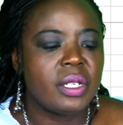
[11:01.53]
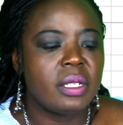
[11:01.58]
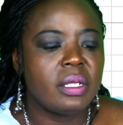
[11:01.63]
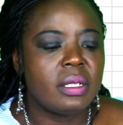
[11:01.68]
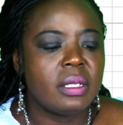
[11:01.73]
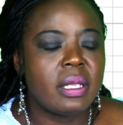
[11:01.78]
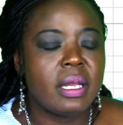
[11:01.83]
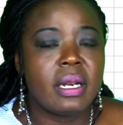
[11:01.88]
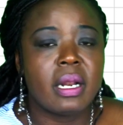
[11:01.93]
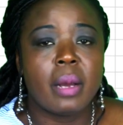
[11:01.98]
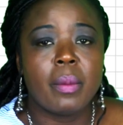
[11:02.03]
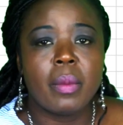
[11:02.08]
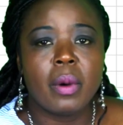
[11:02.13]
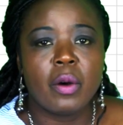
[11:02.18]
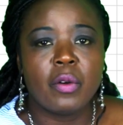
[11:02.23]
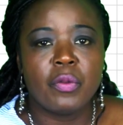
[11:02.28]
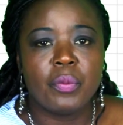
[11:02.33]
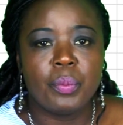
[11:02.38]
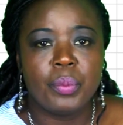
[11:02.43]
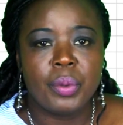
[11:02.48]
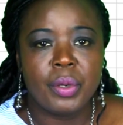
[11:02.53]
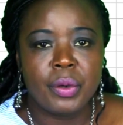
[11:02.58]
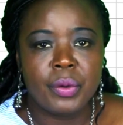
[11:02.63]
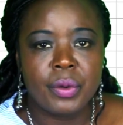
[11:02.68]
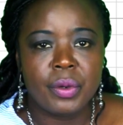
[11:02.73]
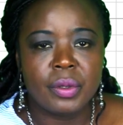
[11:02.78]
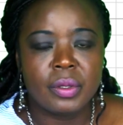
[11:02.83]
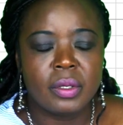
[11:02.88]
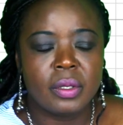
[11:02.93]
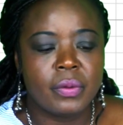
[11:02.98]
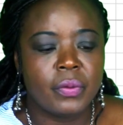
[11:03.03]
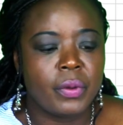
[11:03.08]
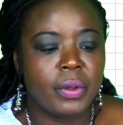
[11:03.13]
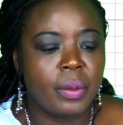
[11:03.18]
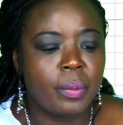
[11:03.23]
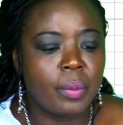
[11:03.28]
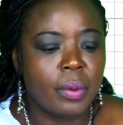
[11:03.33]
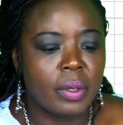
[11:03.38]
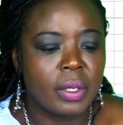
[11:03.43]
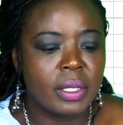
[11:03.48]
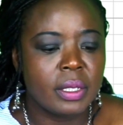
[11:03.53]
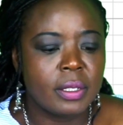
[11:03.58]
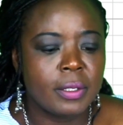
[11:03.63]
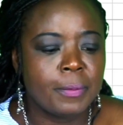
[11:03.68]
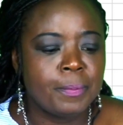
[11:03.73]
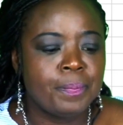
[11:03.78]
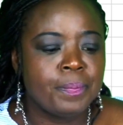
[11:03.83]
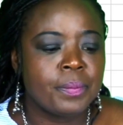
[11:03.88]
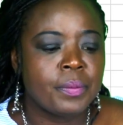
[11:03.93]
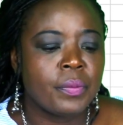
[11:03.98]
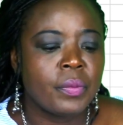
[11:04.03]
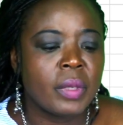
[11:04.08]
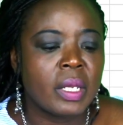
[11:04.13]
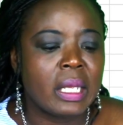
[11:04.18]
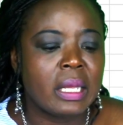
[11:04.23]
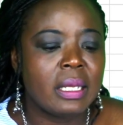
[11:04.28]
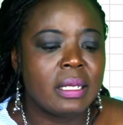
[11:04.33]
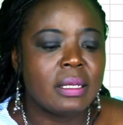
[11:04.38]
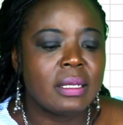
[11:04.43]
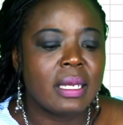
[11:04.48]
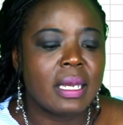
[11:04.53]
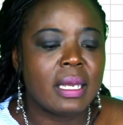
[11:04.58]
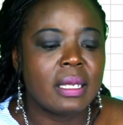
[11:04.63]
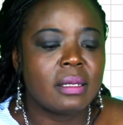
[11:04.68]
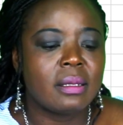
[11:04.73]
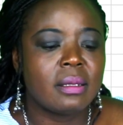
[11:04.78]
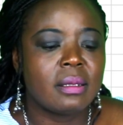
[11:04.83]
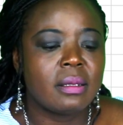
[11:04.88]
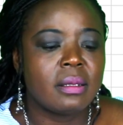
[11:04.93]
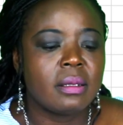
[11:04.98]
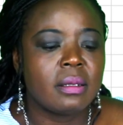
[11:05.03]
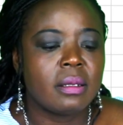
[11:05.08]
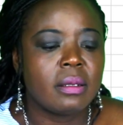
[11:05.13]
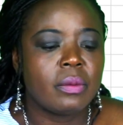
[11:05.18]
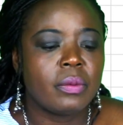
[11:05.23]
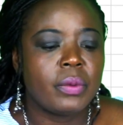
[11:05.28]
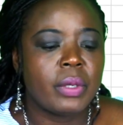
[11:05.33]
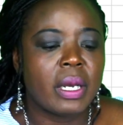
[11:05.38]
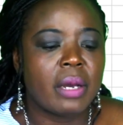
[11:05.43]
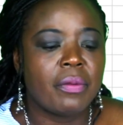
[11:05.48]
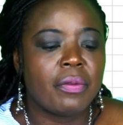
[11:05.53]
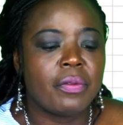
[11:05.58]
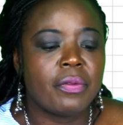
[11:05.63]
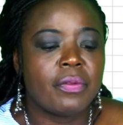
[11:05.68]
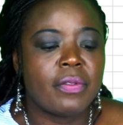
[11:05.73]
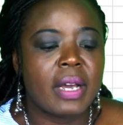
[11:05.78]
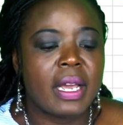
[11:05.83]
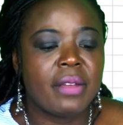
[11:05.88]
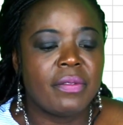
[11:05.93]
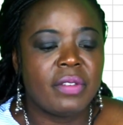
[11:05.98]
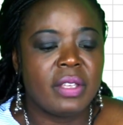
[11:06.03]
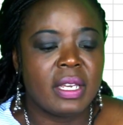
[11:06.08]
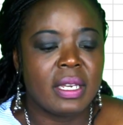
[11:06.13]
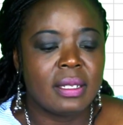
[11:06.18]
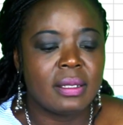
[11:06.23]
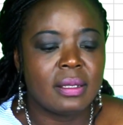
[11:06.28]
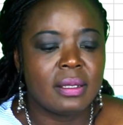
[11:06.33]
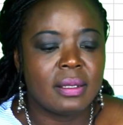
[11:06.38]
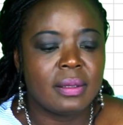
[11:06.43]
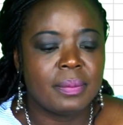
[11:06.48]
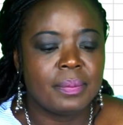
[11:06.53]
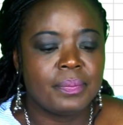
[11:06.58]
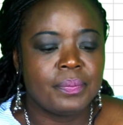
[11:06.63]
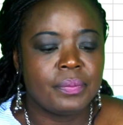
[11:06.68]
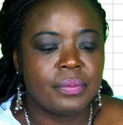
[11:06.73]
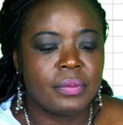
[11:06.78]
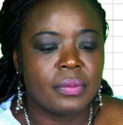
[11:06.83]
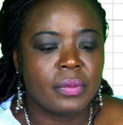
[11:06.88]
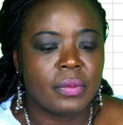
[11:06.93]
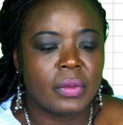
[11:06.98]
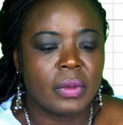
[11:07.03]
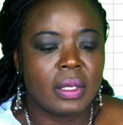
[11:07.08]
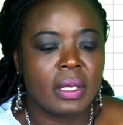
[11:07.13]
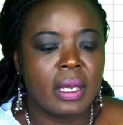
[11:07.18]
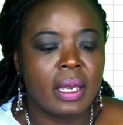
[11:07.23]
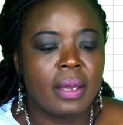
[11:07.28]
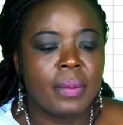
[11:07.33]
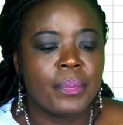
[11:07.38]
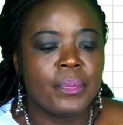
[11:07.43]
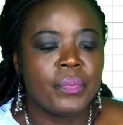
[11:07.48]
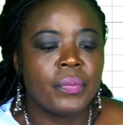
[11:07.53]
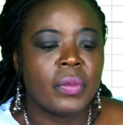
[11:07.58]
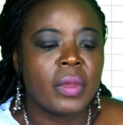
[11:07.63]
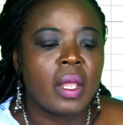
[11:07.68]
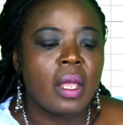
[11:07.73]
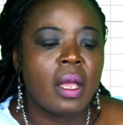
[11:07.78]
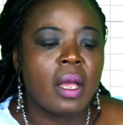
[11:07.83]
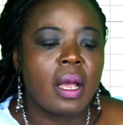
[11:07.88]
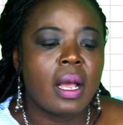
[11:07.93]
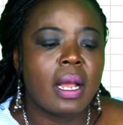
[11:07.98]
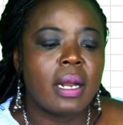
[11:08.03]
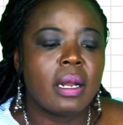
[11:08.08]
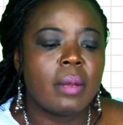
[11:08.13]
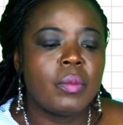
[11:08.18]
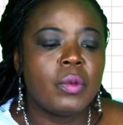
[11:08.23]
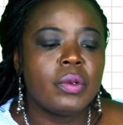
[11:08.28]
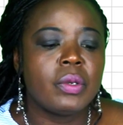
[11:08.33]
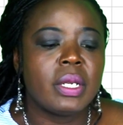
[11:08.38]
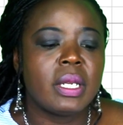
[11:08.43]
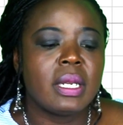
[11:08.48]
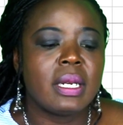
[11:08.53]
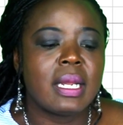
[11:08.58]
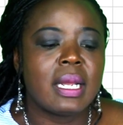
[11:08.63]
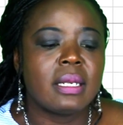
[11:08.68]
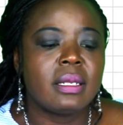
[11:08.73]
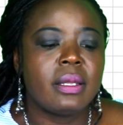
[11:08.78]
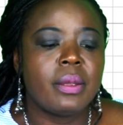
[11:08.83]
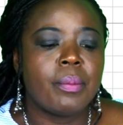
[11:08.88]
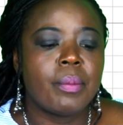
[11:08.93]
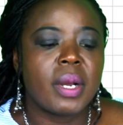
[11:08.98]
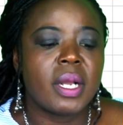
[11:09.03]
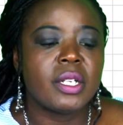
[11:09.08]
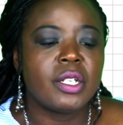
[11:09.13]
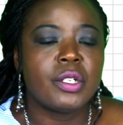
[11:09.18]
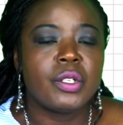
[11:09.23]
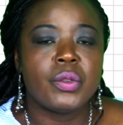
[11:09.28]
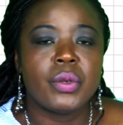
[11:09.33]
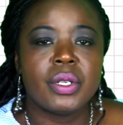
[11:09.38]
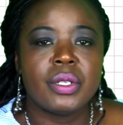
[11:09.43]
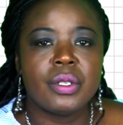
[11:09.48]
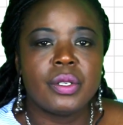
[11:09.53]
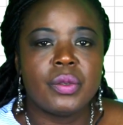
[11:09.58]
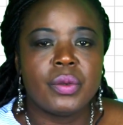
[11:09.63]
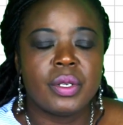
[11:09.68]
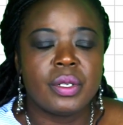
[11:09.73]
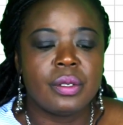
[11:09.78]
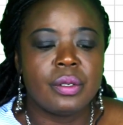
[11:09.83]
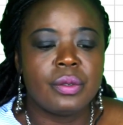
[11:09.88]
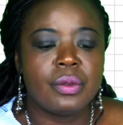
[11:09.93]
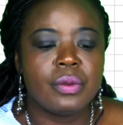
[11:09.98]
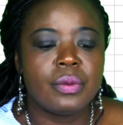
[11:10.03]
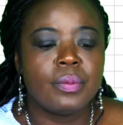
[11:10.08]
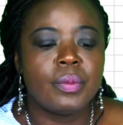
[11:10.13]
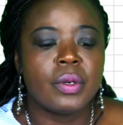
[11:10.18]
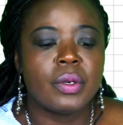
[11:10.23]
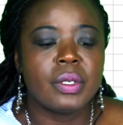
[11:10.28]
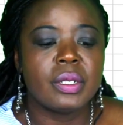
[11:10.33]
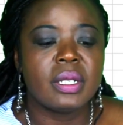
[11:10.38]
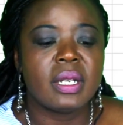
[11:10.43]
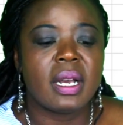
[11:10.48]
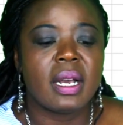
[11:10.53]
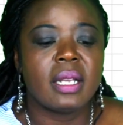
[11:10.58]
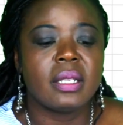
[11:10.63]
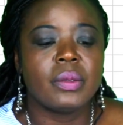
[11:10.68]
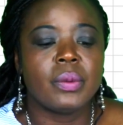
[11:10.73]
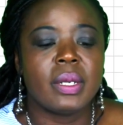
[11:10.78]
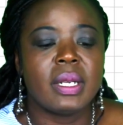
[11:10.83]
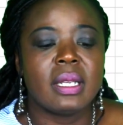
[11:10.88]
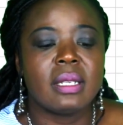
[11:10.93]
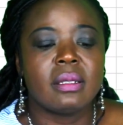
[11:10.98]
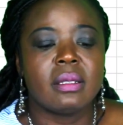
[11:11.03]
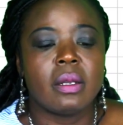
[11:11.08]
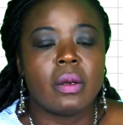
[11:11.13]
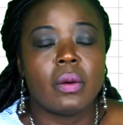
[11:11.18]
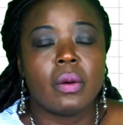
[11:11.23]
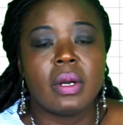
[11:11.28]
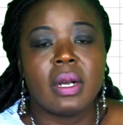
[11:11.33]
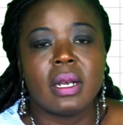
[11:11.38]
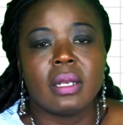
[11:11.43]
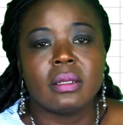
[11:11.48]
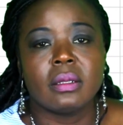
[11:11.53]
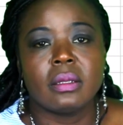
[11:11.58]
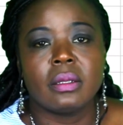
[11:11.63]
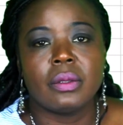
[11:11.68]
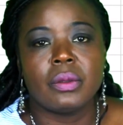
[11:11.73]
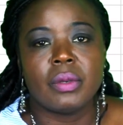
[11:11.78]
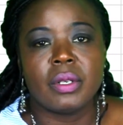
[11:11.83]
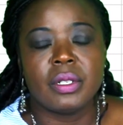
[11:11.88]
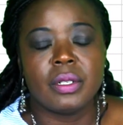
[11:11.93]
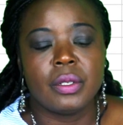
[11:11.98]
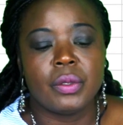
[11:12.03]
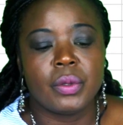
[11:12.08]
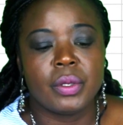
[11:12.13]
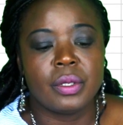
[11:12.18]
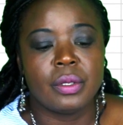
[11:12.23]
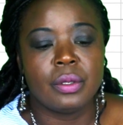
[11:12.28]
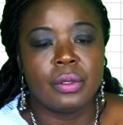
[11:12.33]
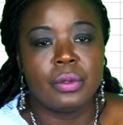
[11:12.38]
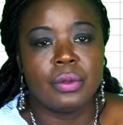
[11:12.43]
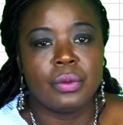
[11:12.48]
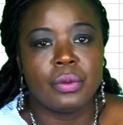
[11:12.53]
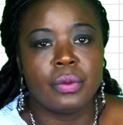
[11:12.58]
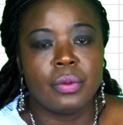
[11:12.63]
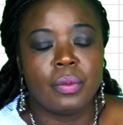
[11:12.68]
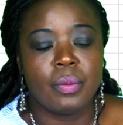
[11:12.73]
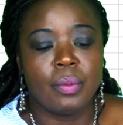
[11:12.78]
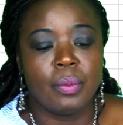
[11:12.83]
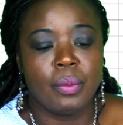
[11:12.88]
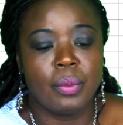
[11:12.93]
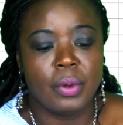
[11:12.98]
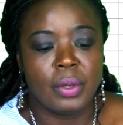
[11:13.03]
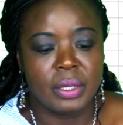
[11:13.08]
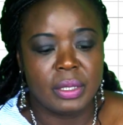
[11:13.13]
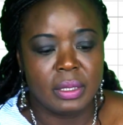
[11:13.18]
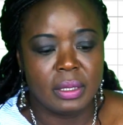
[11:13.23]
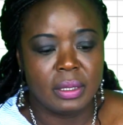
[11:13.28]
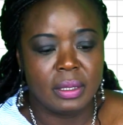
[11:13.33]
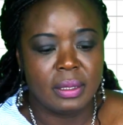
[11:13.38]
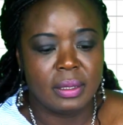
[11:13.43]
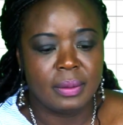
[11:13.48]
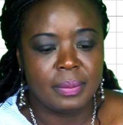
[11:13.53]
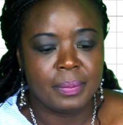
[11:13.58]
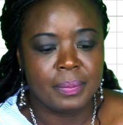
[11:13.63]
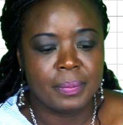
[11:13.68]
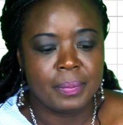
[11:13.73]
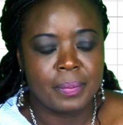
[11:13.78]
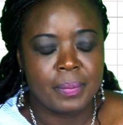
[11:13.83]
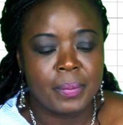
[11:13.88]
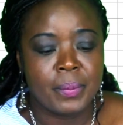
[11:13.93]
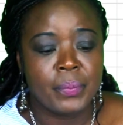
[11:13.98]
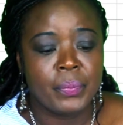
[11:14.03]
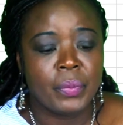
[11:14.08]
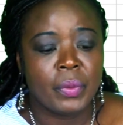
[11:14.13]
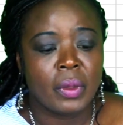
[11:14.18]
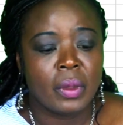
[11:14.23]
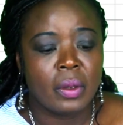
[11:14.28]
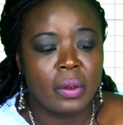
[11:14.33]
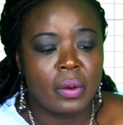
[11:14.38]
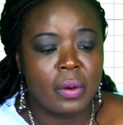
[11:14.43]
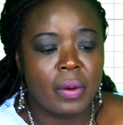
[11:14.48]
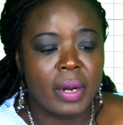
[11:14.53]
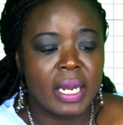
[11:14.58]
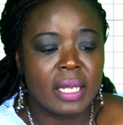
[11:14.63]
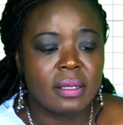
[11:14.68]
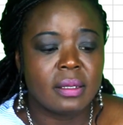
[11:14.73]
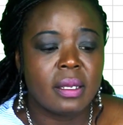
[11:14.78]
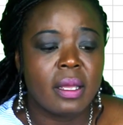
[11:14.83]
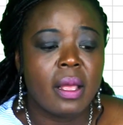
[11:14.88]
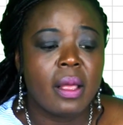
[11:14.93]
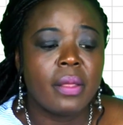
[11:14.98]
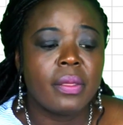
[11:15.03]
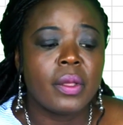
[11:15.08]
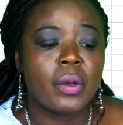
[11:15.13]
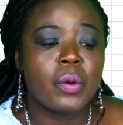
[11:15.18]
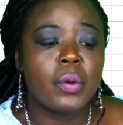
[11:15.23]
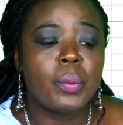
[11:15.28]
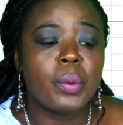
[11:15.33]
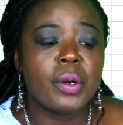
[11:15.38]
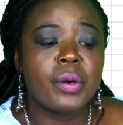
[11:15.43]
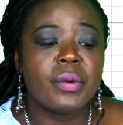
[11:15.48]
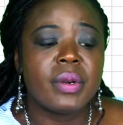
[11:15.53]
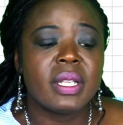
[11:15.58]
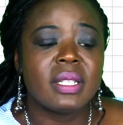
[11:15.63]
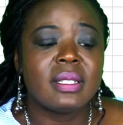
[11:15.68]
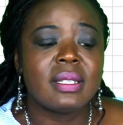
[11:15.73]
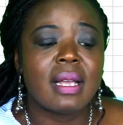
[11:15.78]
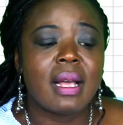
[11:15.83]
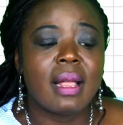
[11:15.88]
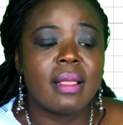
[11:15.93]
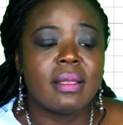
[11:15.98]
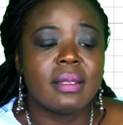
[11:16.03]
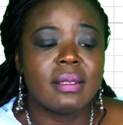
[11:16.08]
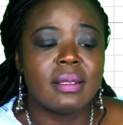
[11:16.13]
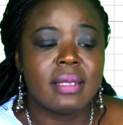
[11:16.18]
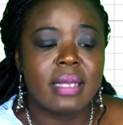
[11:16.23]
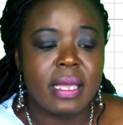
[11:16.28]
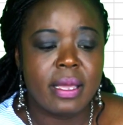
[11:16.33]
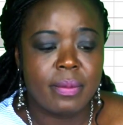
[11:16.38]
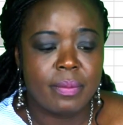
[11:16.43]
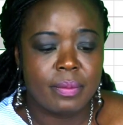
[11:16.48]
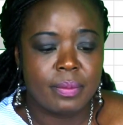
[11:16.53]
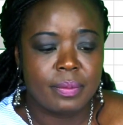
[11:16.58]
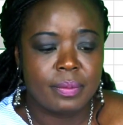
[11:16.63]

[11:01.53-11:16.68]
is the number of periods for the bond. In this case, we have 5 years, okay? And I'm looking at the March 2022 bond as well as the August 2022 bond. All right, the coupon rates are the same.